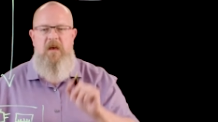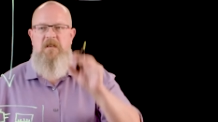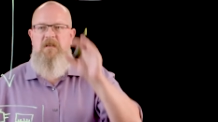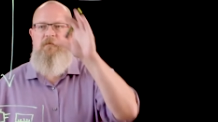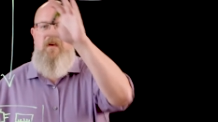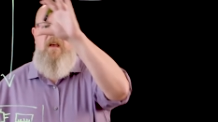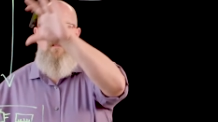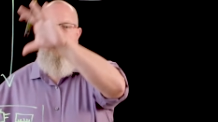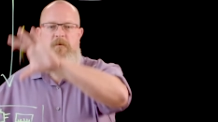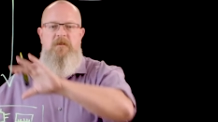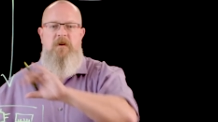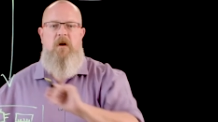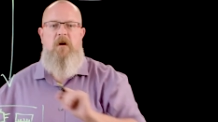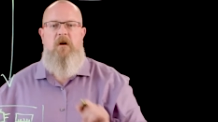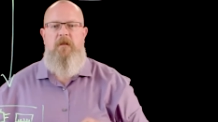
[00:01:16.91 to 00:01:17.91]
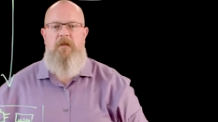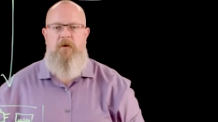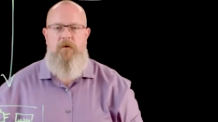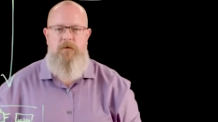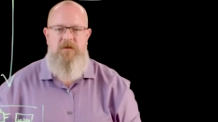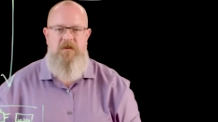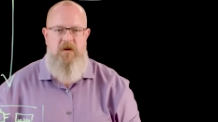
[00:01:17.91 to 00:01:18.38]
is available to all the
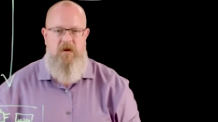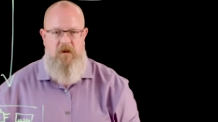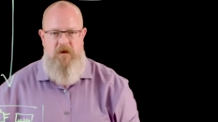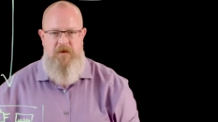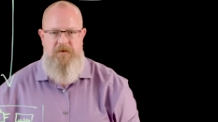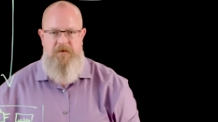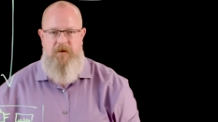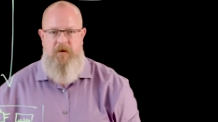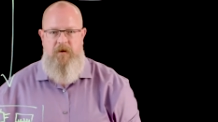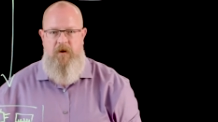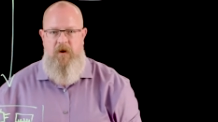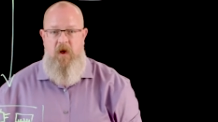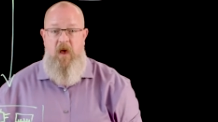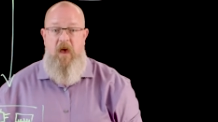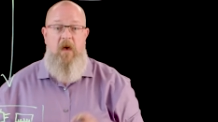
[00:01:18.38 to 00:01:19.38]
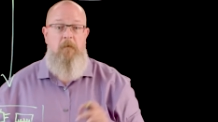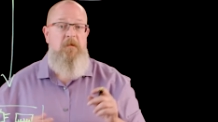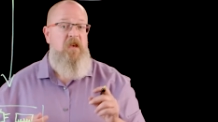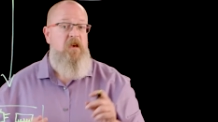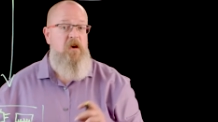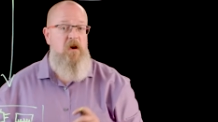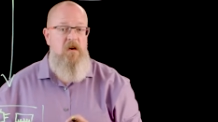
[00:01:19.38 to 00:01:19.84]
hosts in the cluster. And
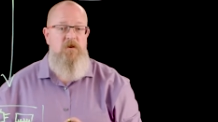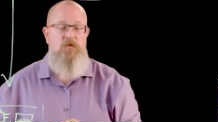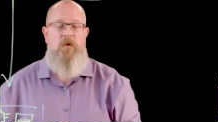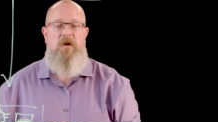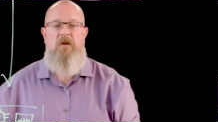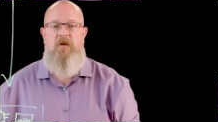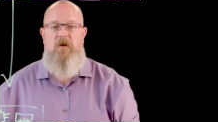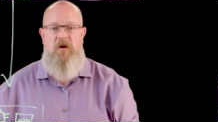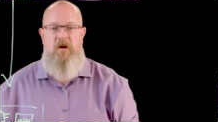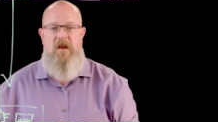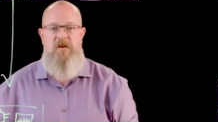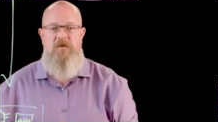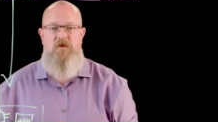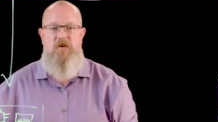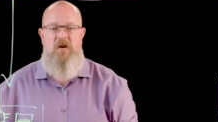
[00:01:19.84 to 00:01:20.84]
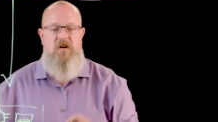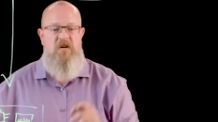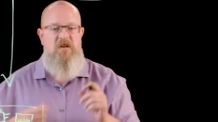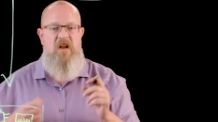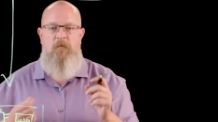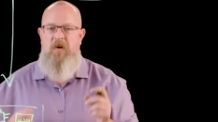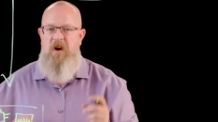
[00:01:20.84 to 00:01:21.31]
because we are good
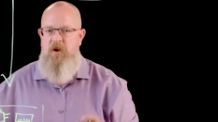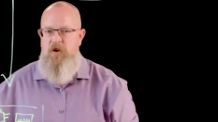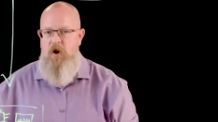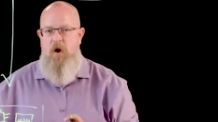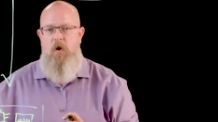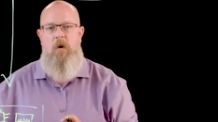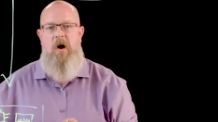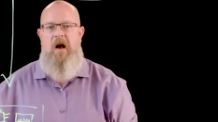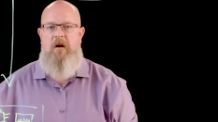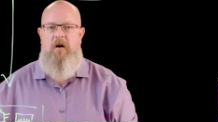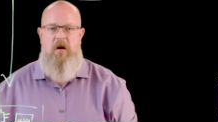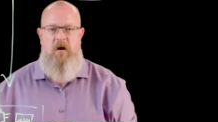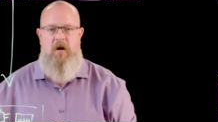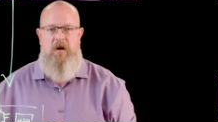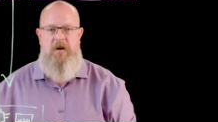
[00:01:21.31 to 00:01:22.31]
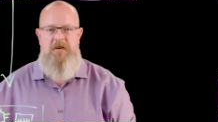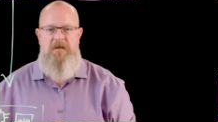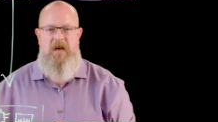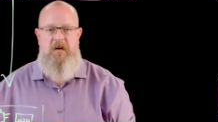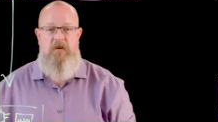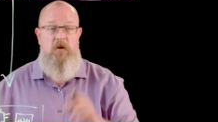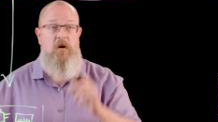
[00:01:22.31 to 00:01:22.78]
engineers and we know how to
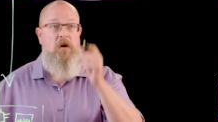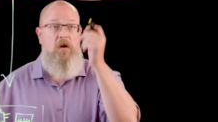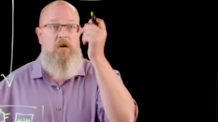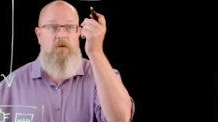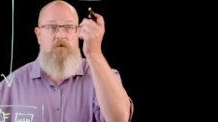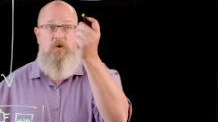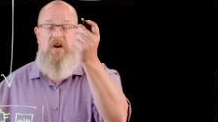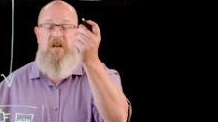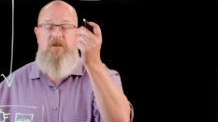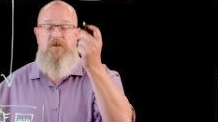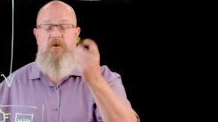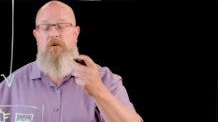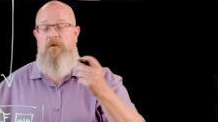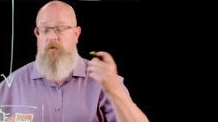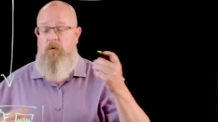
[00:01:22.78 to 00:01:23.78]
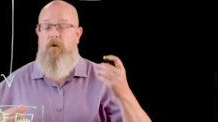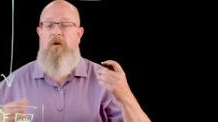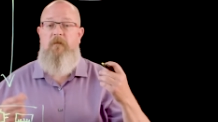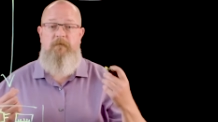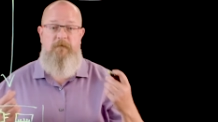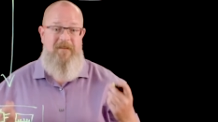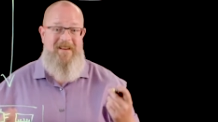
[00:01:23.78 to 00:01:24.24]
architect traditional
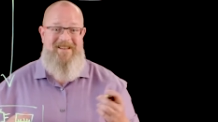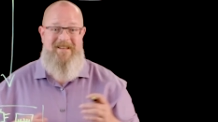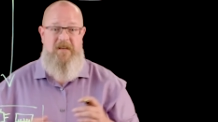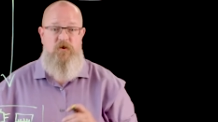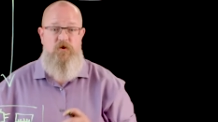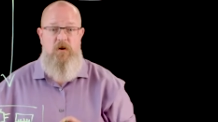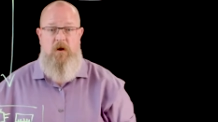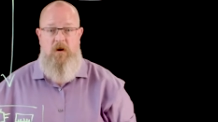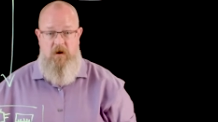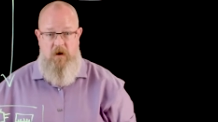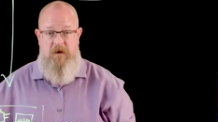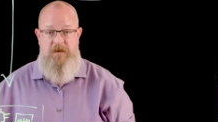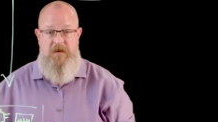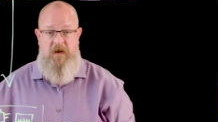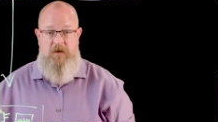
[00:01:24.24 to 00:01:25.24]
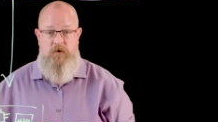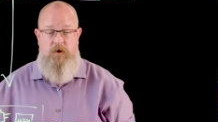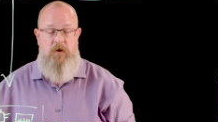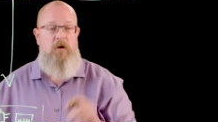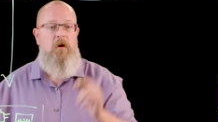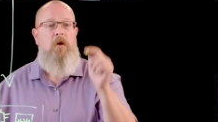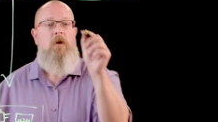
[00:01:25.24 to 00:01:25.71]
or vintage
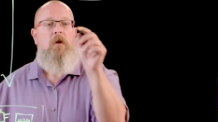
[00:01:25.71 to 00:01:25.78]
architecture,